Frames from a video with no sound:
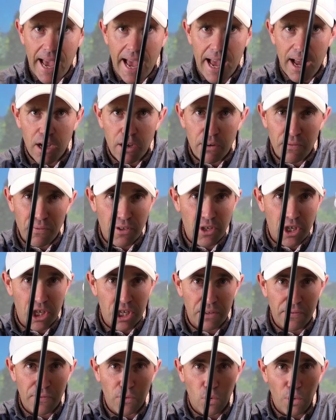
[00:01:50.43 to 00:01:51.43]
out of the
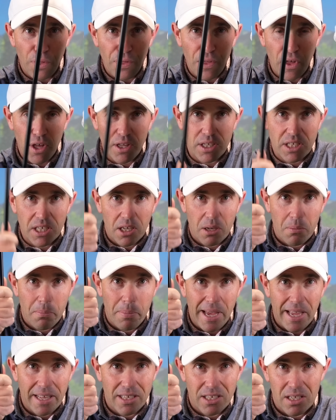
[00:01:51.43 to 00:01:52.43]
G430
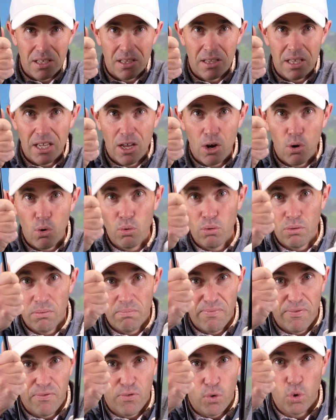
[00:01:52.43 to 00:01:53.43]
compared to the old
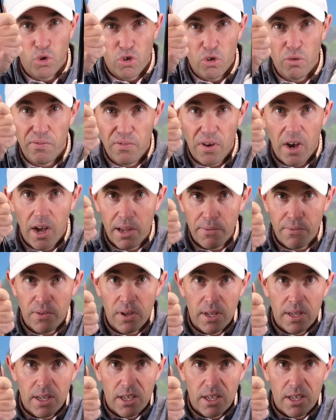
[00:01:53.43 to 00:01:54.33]
425.